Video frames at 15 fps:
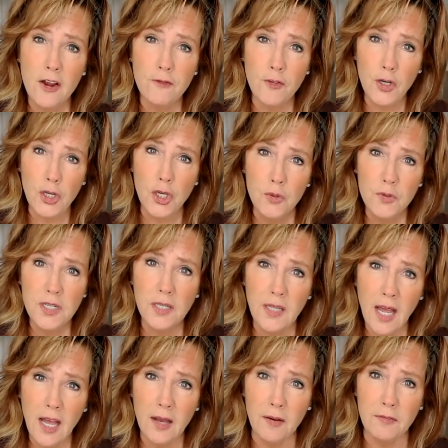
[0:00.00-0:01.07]
for you to
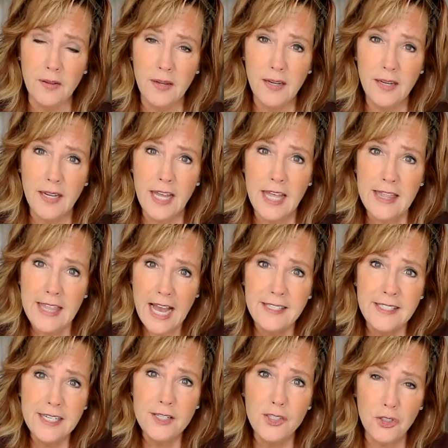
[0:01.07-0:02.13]
love
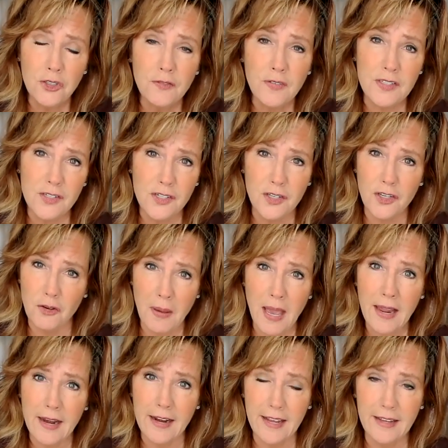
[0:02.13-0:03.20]
that's in service to
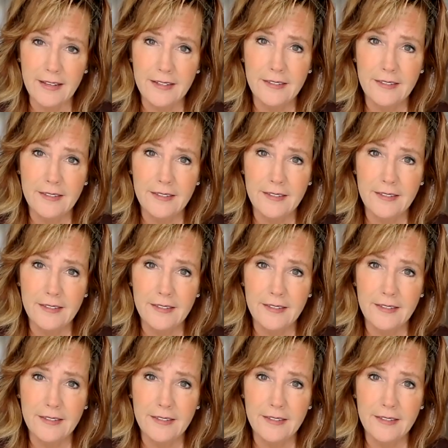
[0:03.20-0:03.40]
humanity